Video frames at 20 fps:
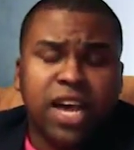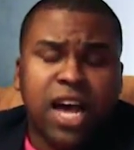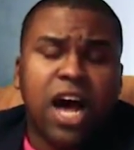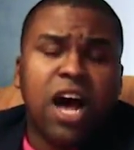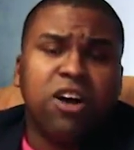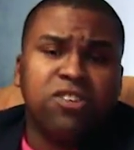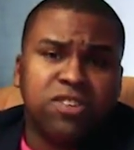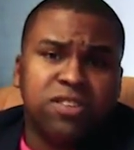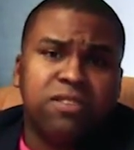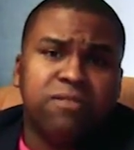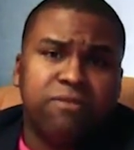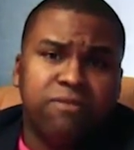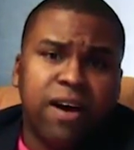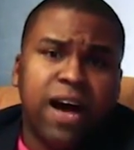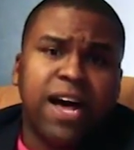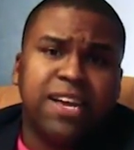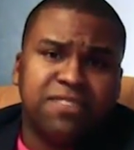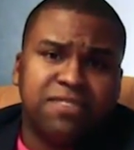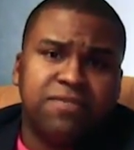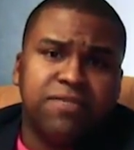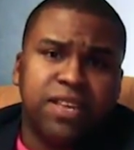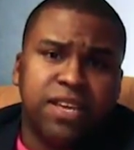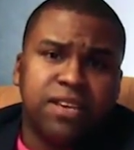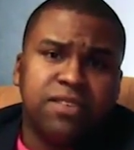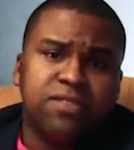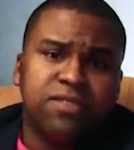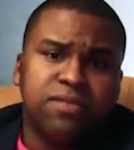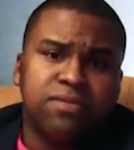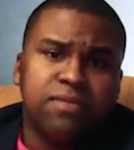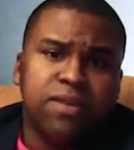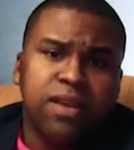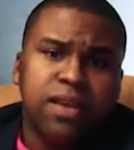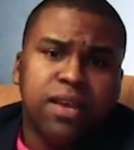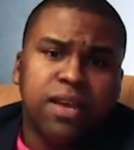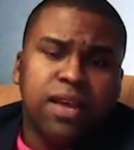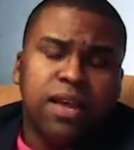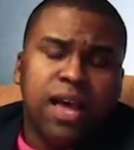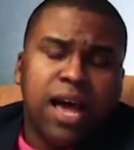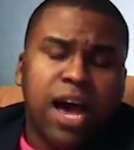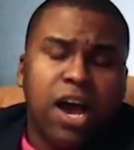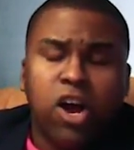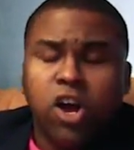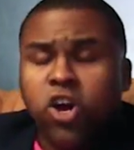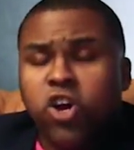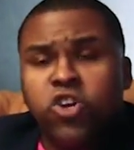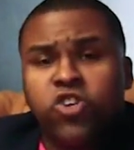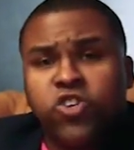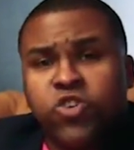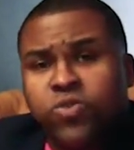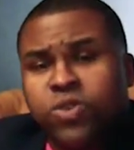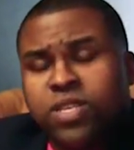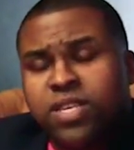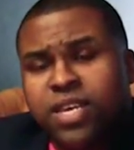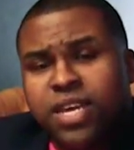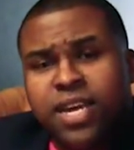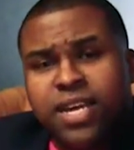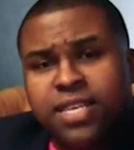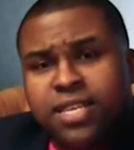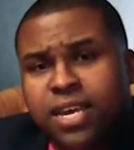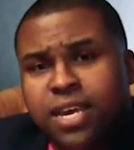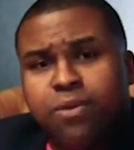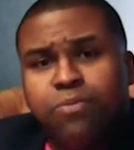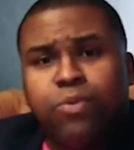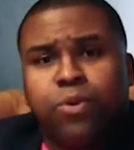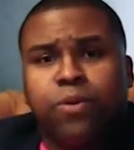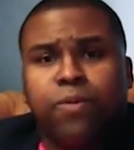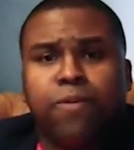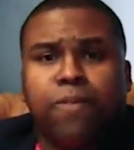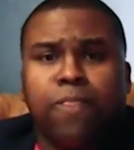causing divisiveness, I urge you to dig deeper